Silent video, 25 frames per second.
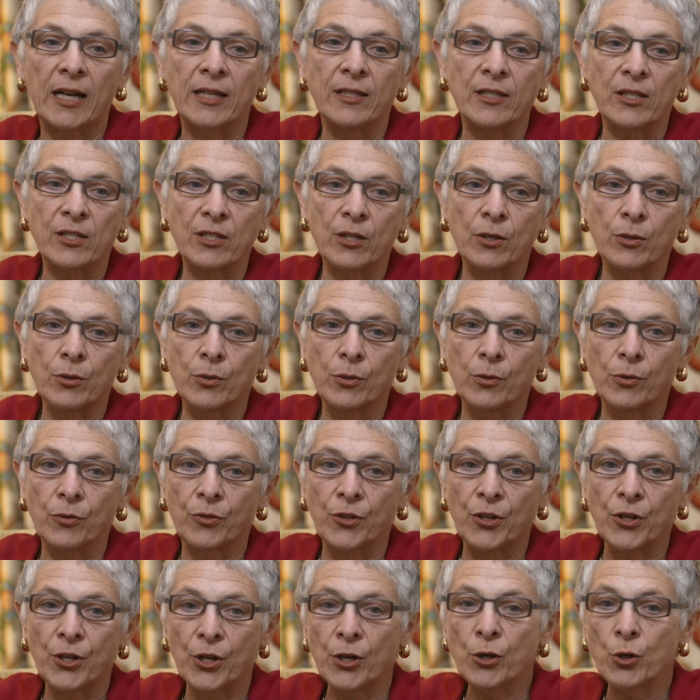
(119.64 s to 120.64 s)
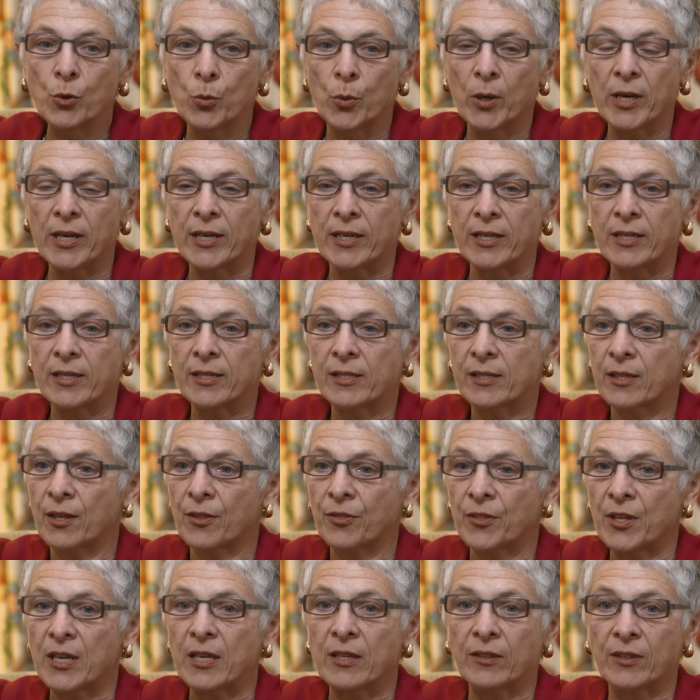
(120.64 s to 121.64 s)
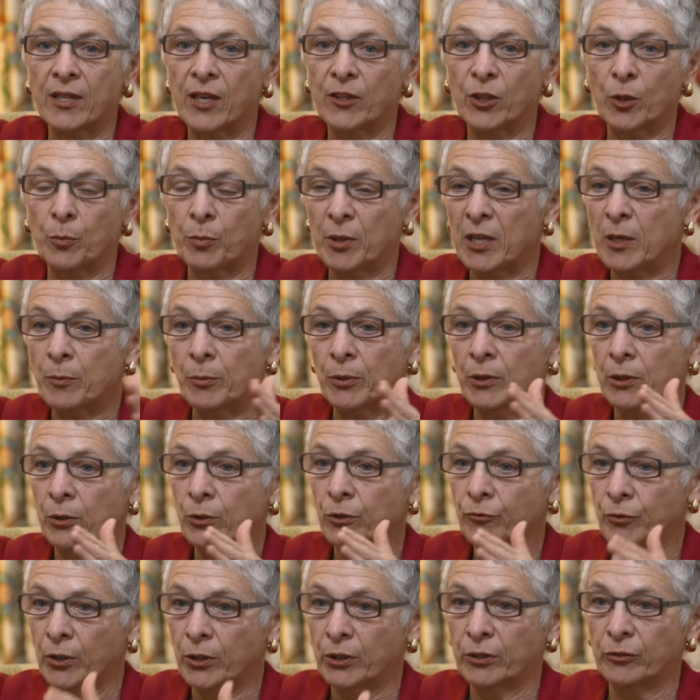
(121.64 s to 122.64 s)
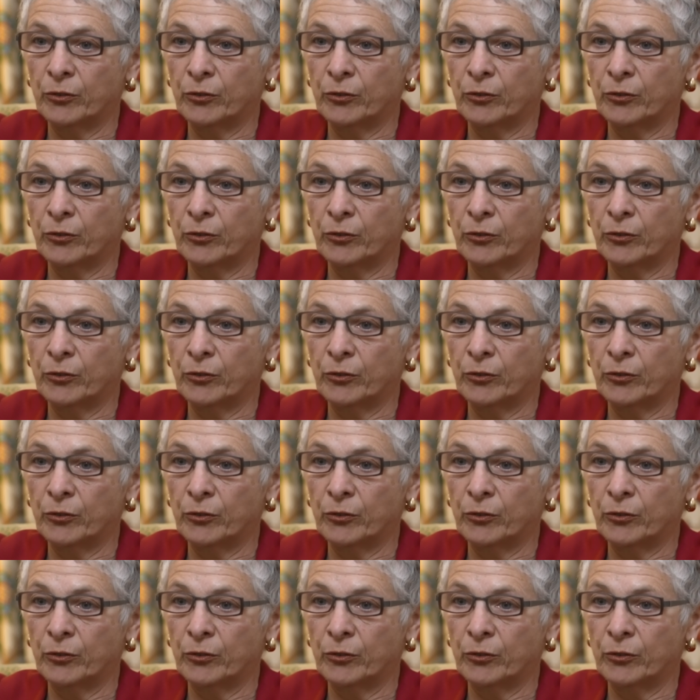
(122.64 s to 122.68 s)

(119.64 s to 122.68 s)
And so the nowheres think that the people who